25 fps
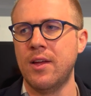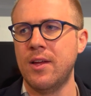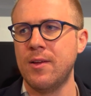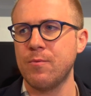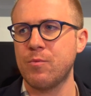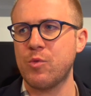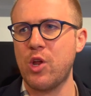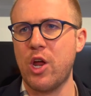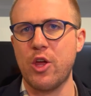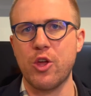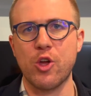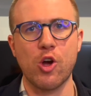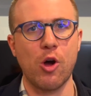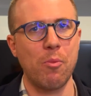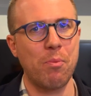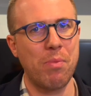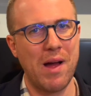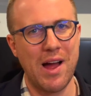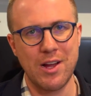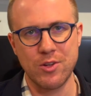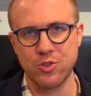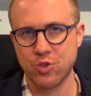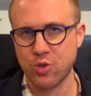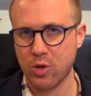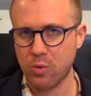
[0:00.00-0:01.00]
You know, you've got
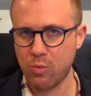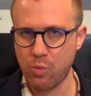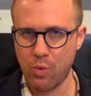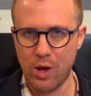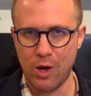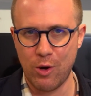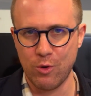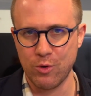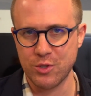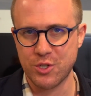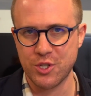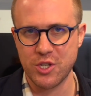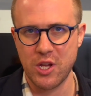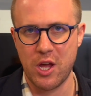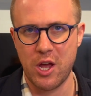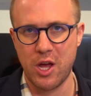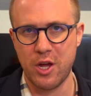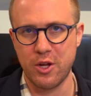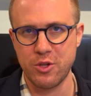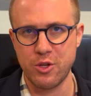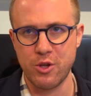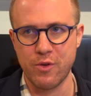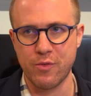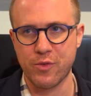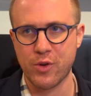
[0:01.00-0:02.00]
Patrick
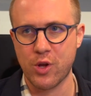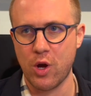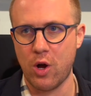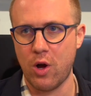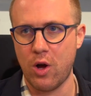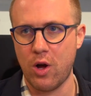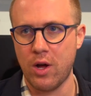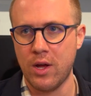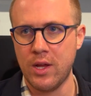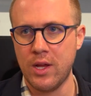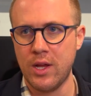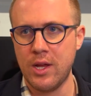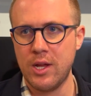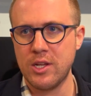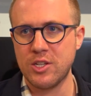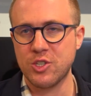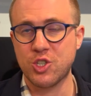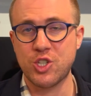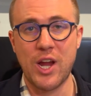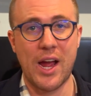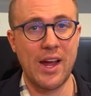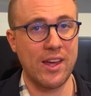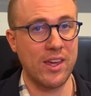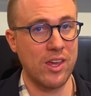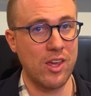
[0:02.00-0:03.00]
Wilson, you've got
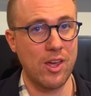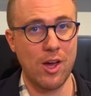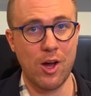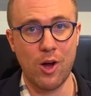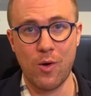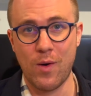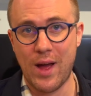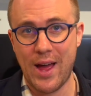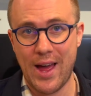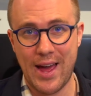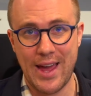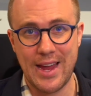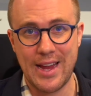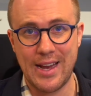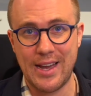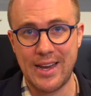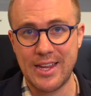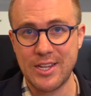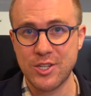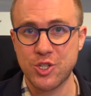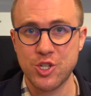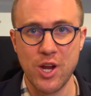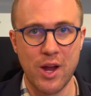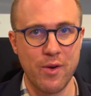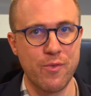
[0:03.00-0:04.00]
Jackie Earle Haley,
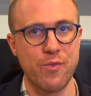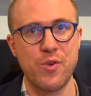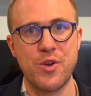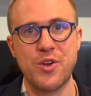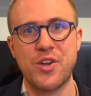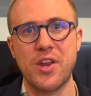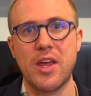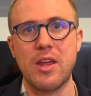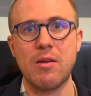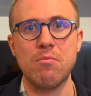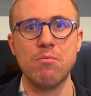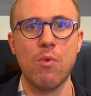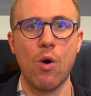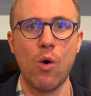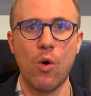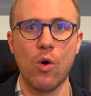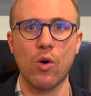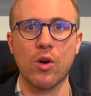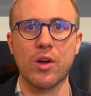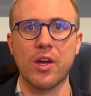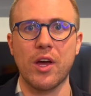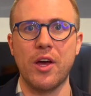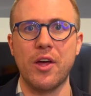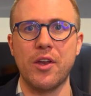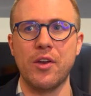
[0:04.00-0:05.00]
Jeffrey Dean
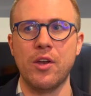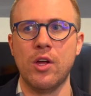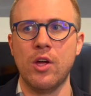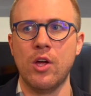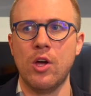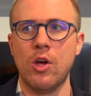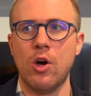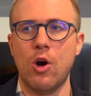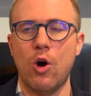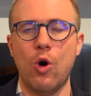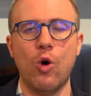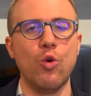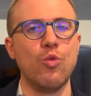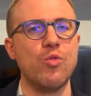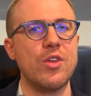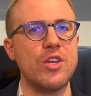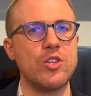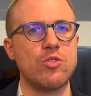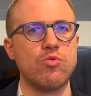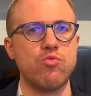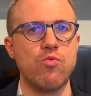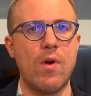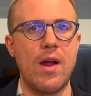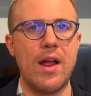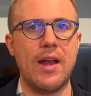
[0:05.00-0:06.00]
Morgan, all these
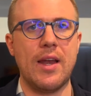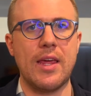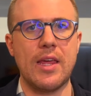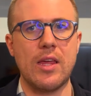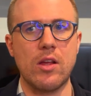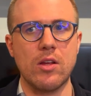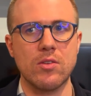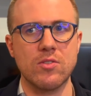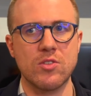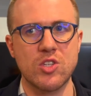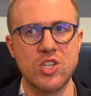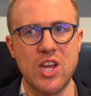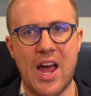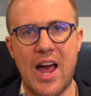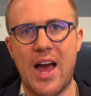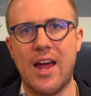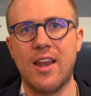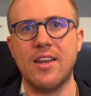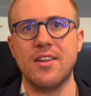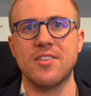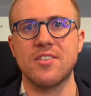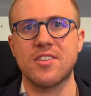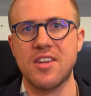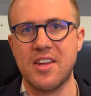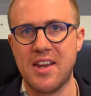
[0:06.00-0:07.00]
really
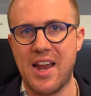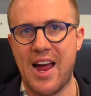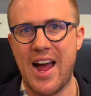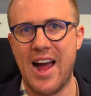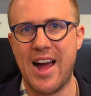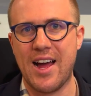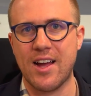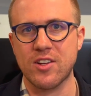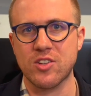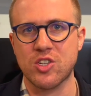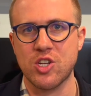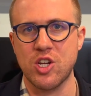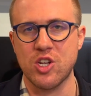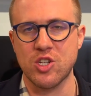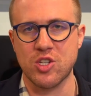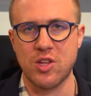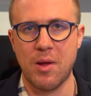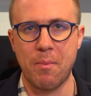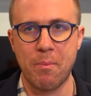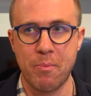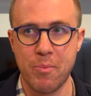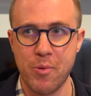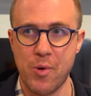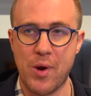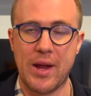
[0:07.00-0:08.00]
talented actors
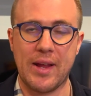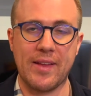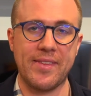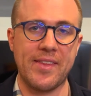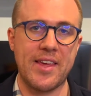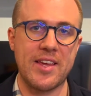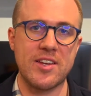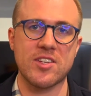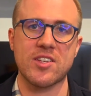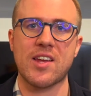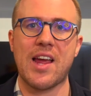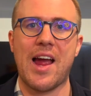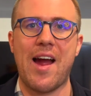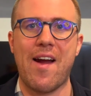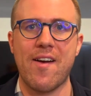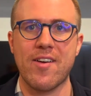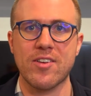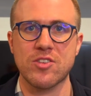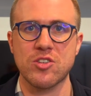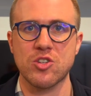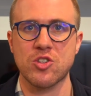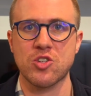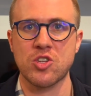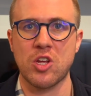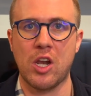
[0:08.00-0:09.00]
that bring these
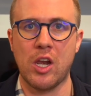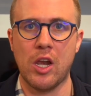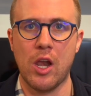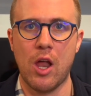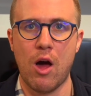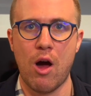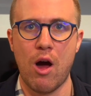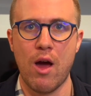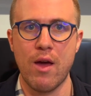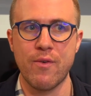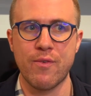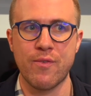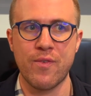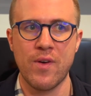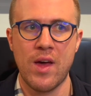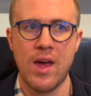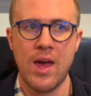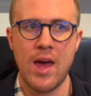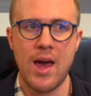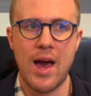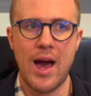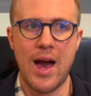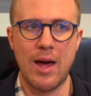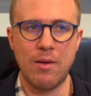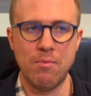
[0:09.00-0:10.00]
characters to
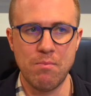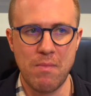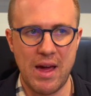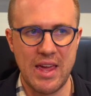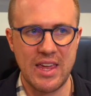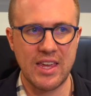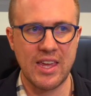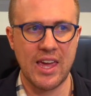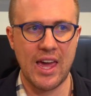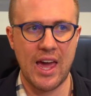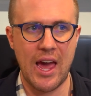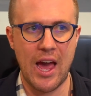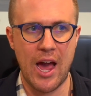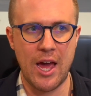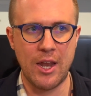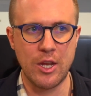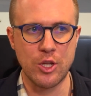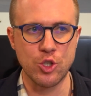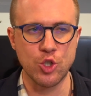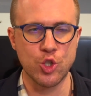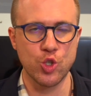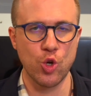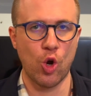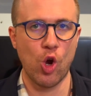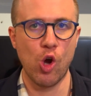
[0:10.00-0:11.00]
life and make it an
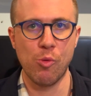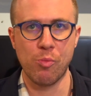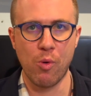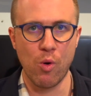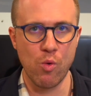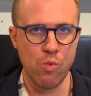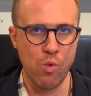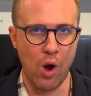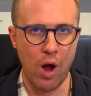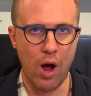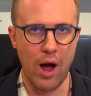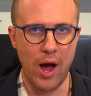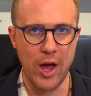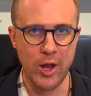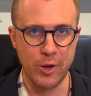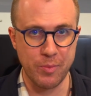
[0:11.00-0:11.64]
enjoyable ride,